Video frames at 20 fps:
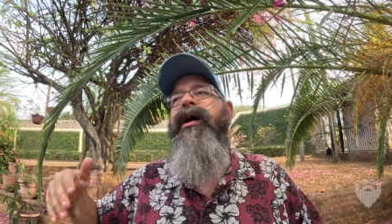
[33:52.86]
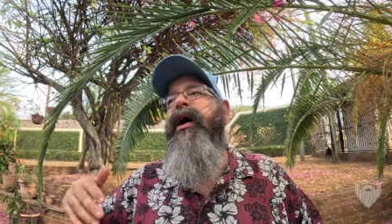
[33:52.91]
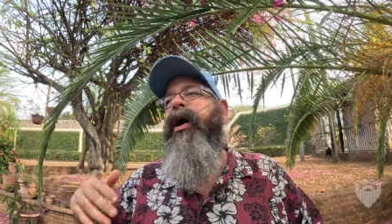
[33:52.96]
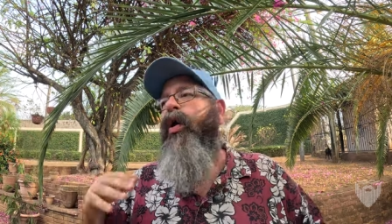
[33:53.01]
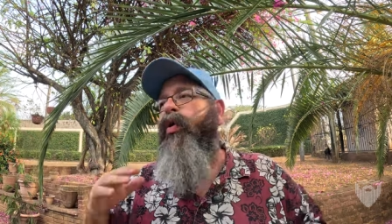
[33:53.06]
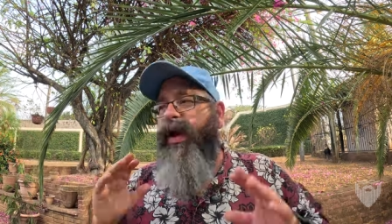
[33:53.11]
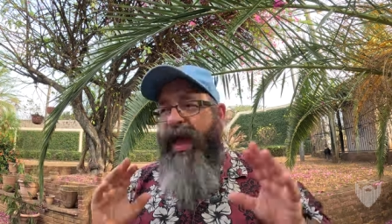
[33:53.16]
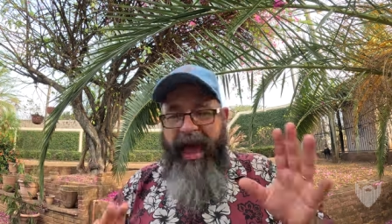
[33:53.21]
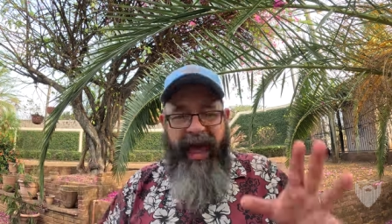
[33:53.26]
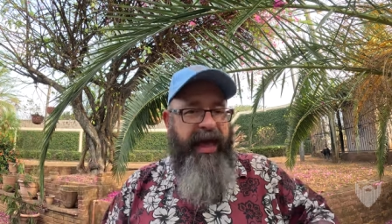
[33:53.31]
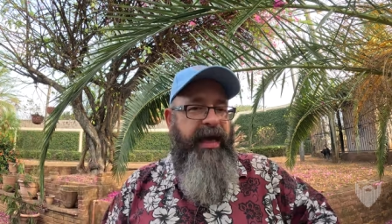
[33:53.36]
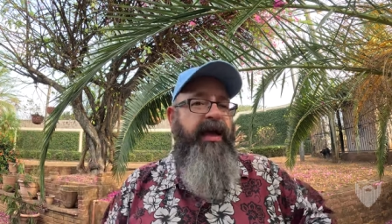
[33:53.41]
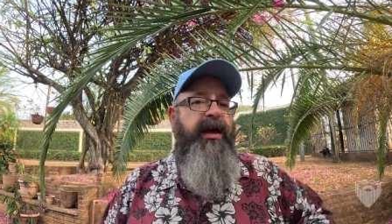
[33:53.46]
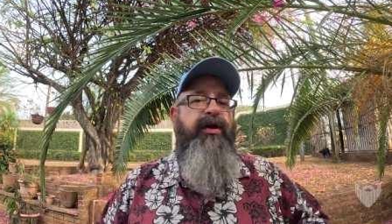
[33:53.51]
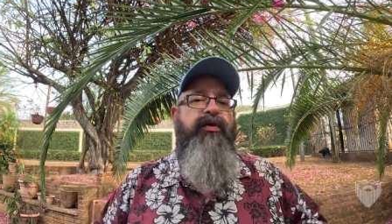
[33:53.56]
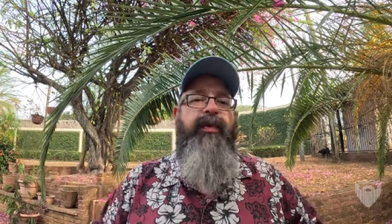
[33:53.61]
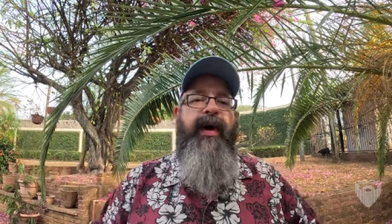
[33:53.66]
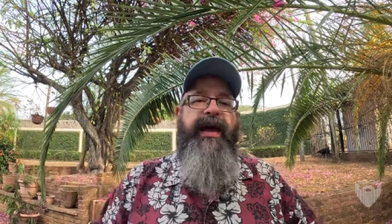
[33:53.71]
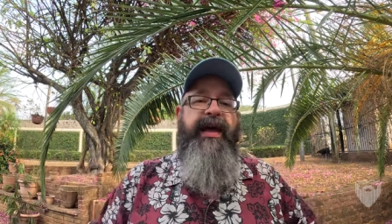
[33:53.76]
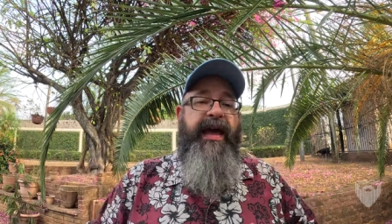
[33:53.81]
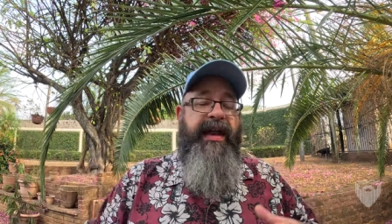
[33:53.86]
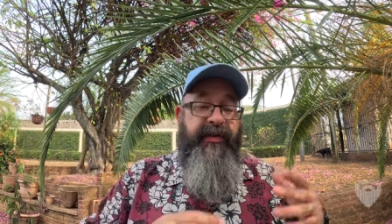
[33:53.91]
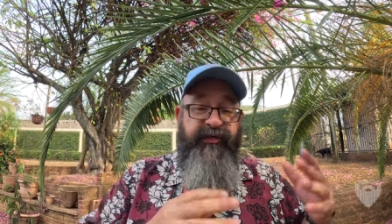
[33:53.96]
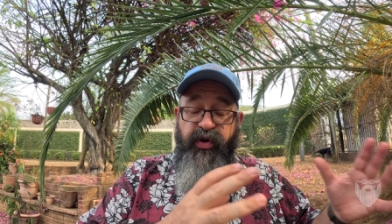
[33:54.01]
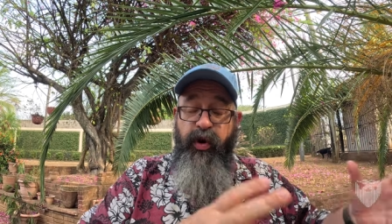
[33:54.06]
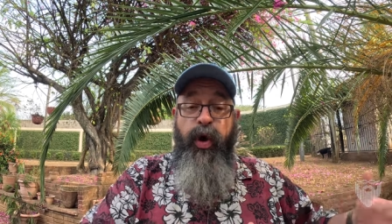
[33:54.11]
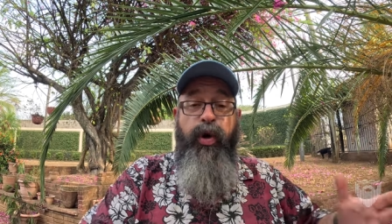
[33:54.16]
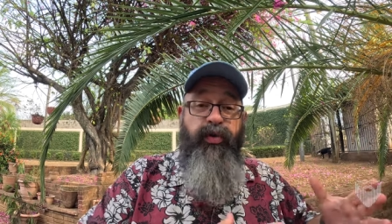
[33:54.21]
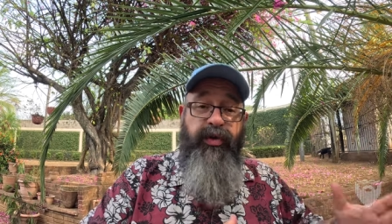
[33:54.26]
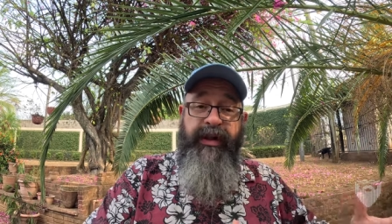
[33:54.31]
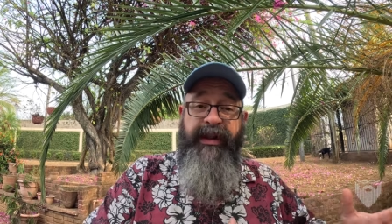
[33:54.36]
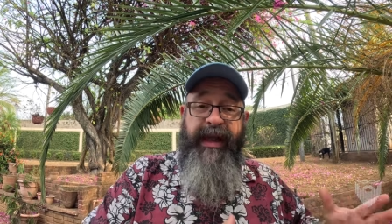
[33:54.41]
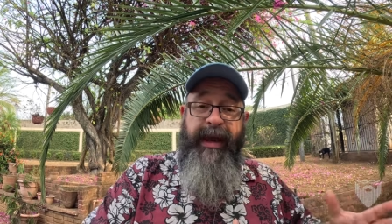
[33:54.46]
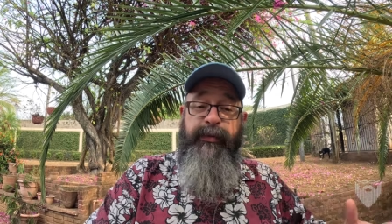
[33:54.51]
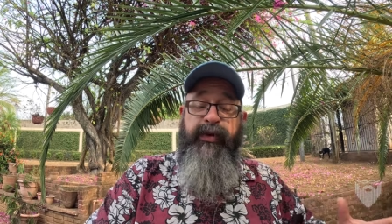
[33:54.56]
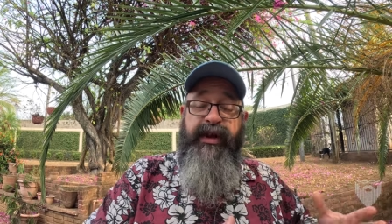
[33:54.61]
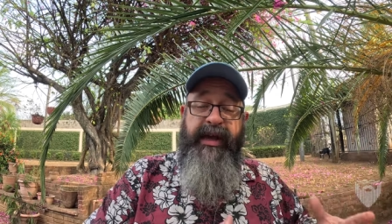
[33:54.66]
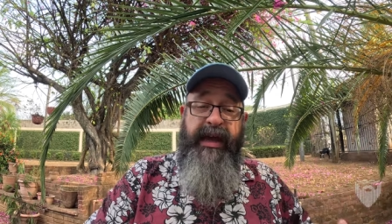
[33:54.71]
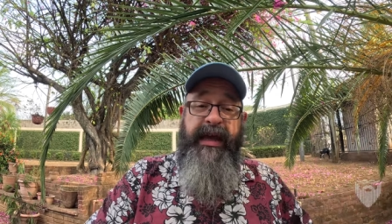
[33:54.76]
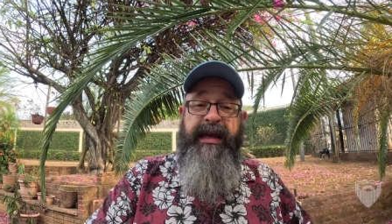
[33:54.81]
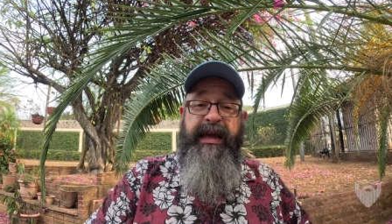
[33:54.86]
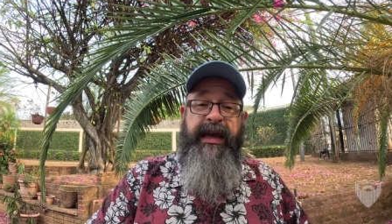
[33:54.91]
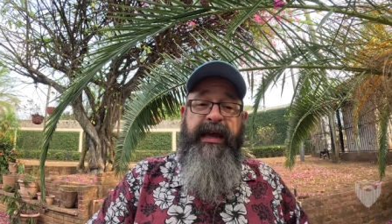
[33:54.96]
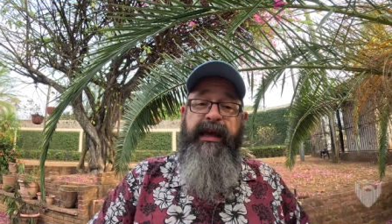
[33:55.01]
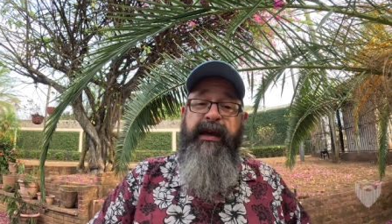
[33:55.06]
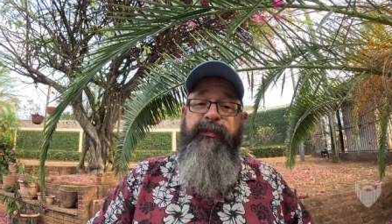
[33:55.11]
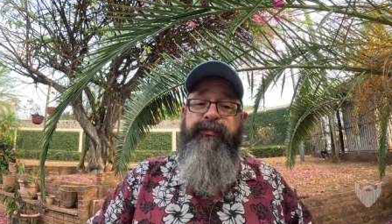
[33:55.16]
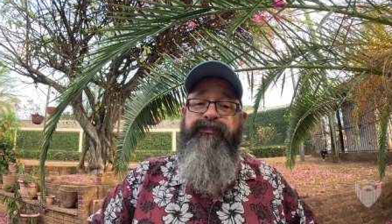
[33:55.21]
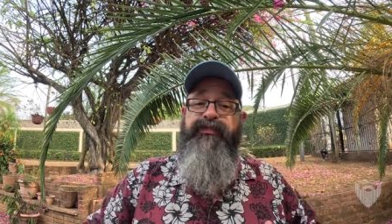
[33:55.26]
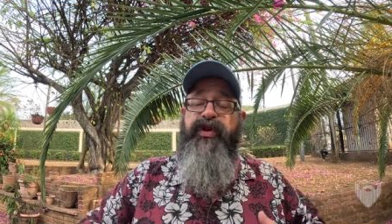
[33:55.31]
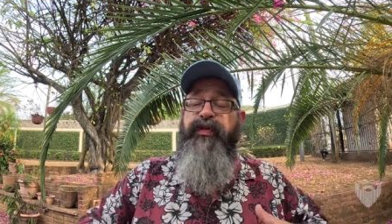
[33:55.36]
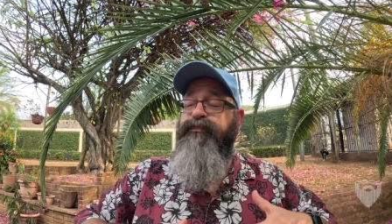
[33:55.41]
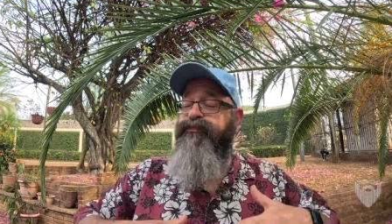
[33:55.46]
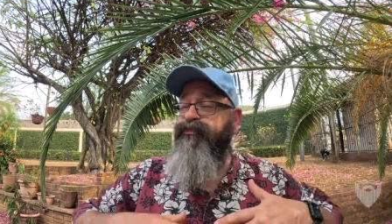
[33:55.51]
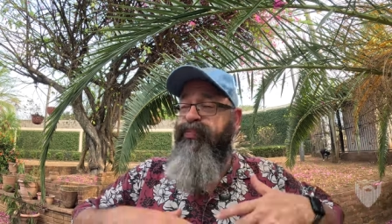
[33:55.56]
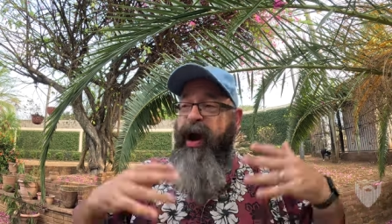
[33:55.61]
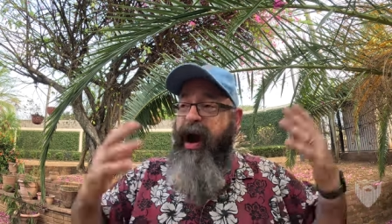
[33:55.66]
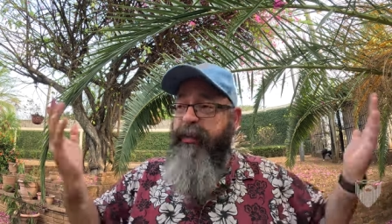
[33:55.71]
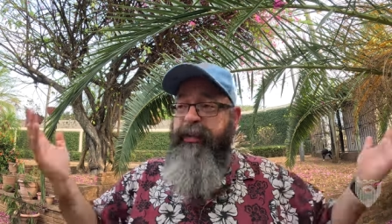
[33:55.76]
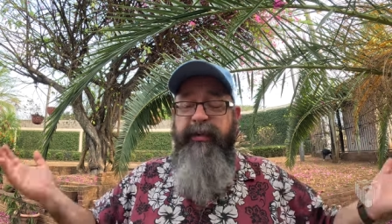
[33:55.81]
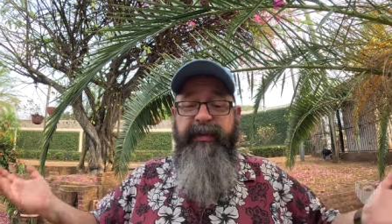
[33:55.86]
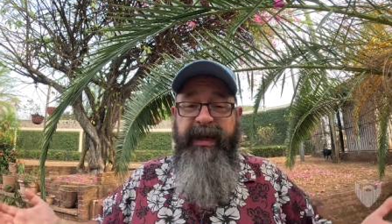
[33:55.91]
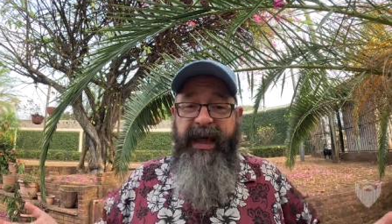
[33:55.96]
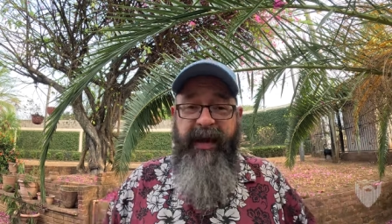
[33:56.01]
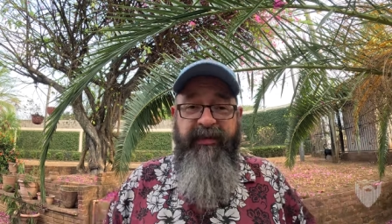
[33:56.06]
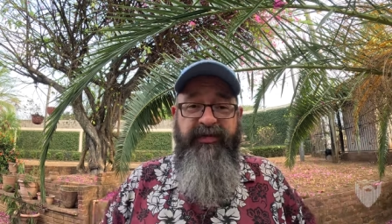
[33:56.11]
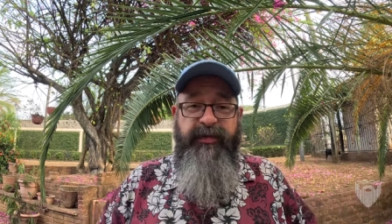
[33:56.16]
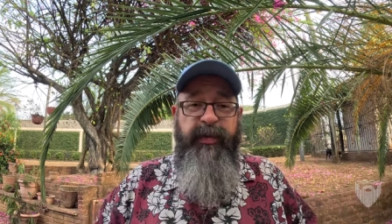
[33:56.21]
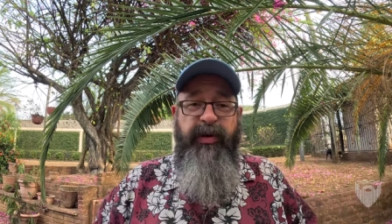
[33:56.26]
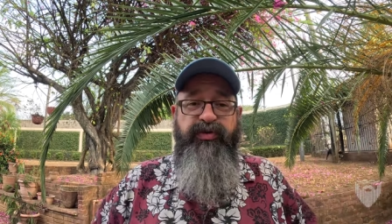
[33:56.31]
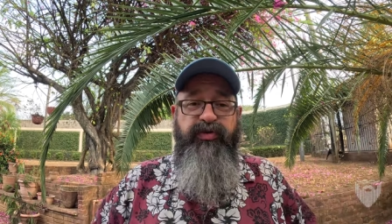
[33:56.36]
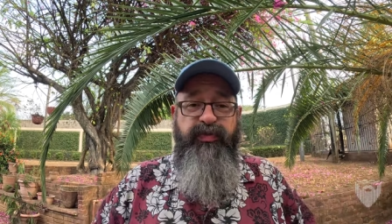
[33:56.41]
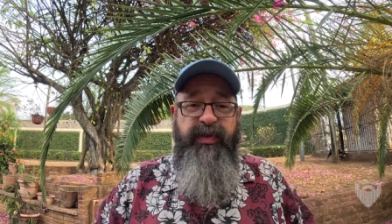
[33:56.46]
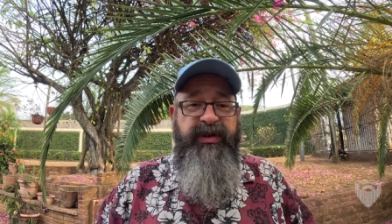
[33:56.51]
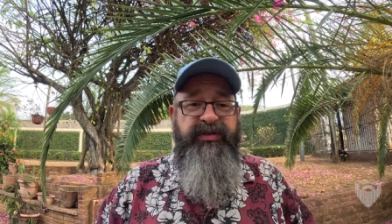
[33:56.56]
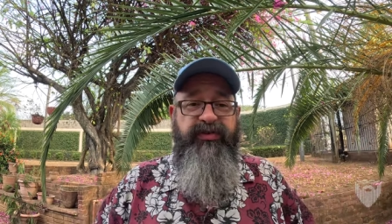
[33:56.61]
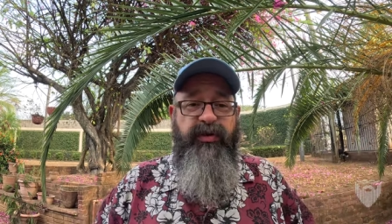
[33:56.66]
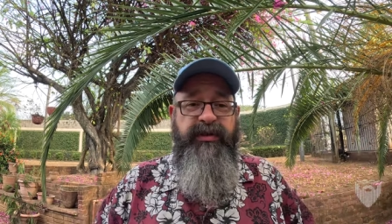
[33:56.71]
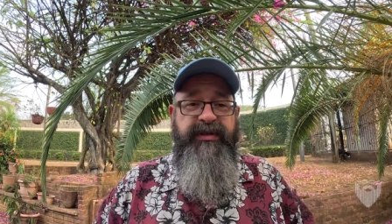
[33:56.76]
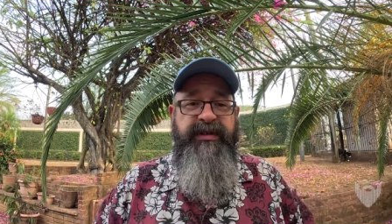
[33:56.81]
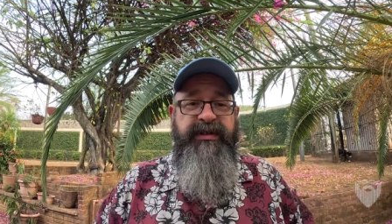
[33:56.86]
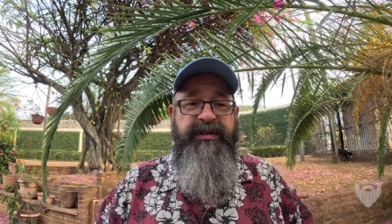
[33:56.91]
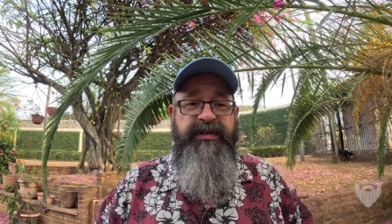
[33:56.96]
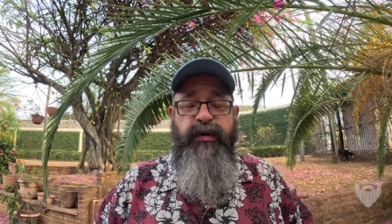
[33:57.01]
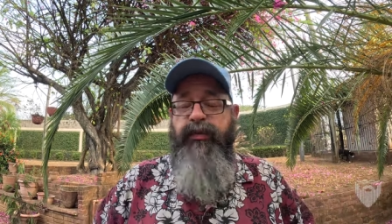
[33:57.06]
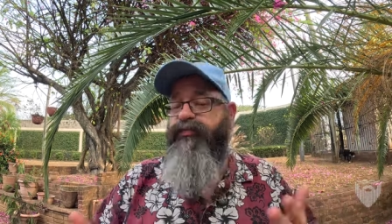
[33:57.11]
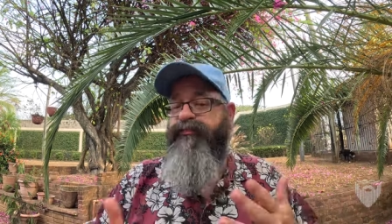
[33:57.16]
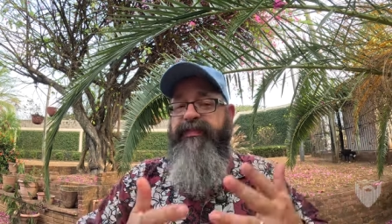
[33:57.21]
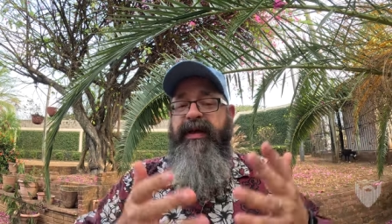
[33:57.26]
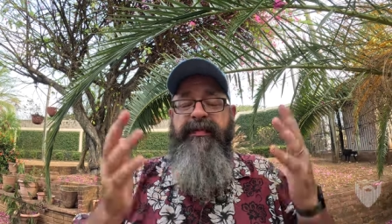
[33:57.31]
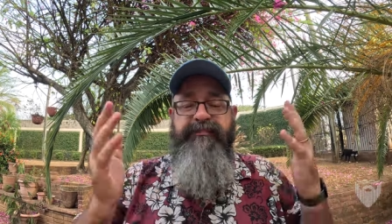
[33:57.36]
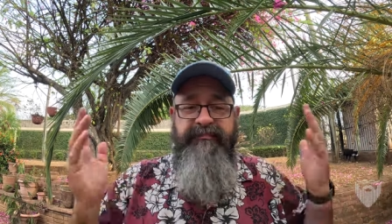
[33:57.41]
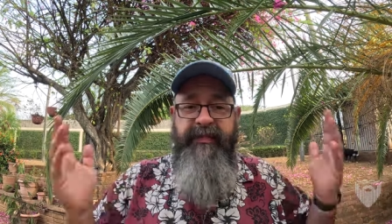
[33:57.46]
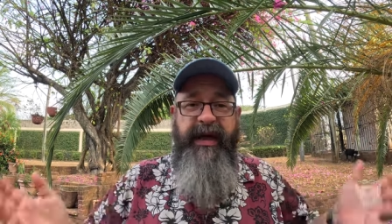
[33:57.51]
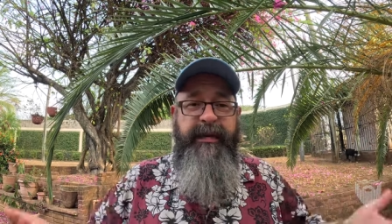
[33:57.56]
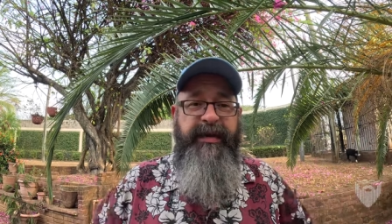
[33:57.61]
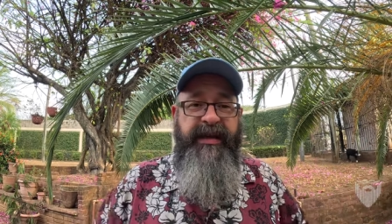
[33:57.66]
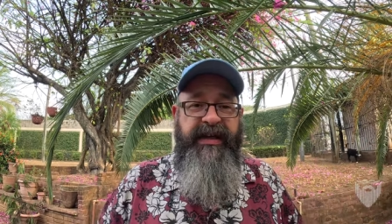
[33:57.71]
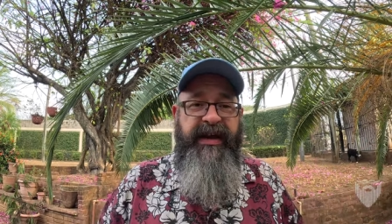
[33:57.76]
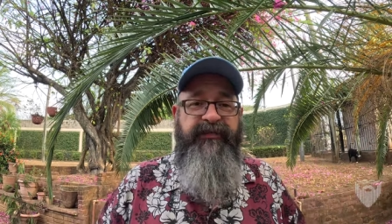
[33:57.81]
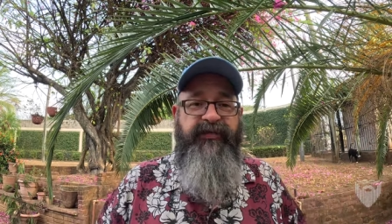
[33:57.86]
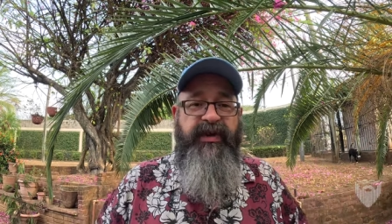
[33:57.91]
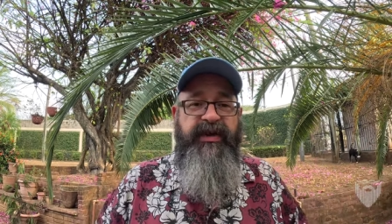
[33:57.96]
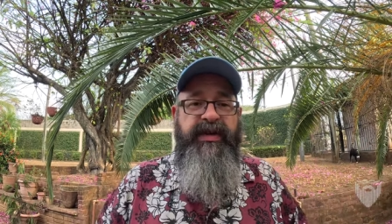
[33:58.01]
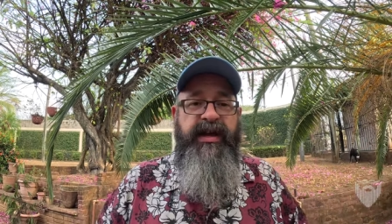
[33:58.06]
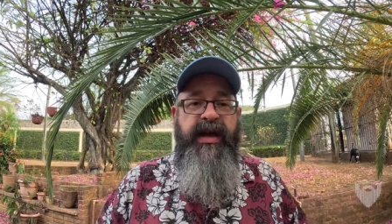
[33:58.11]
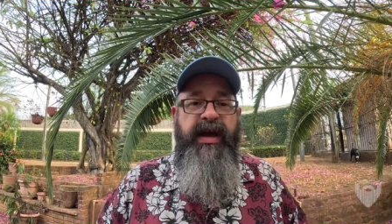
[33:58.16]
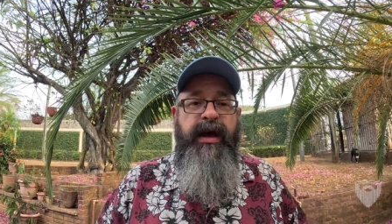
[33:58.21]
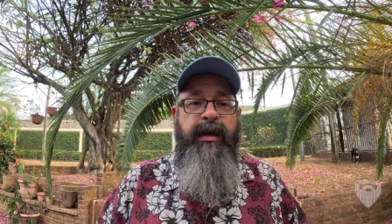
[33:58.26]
okay, right? And if you own a Lamborghini, you probably have some other resources, so it may be different.